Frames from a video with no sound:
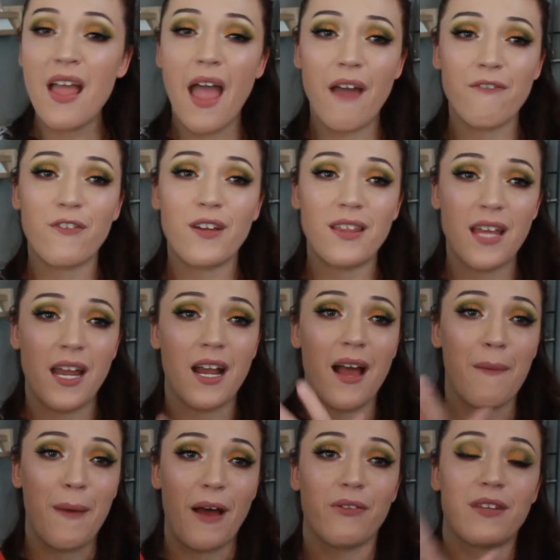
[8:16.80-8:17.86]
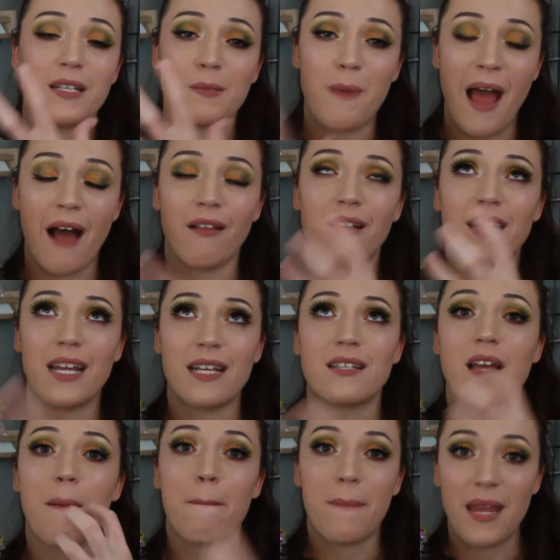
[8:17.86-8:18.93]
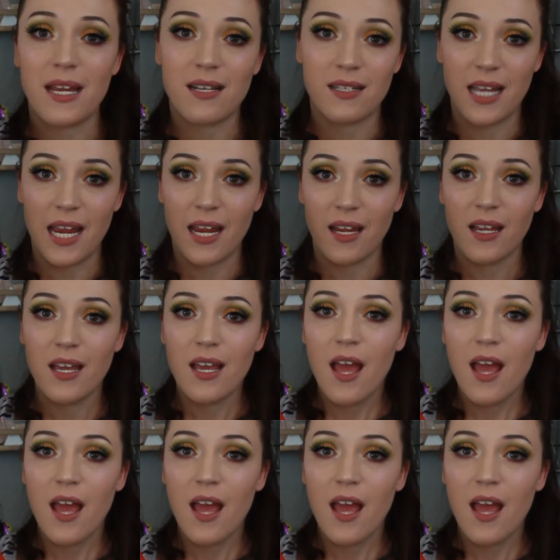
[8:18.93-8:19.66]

everything about this palette is amazing.